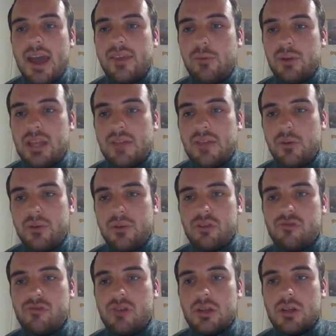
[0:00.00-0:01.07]
and they will give you
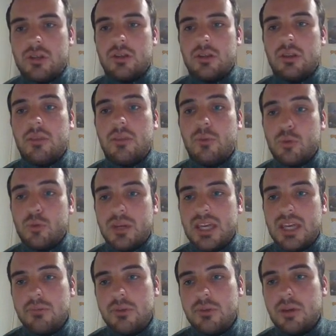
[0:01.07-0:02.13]
instructions which
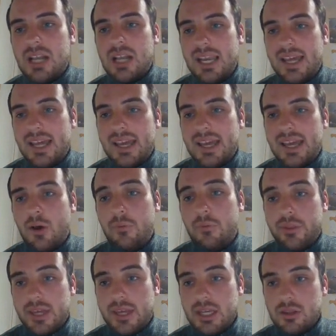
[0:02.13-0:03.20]
will keep you clear of
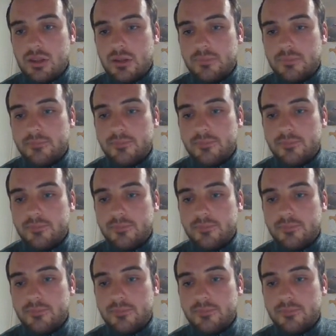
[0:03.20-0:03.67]
the danger.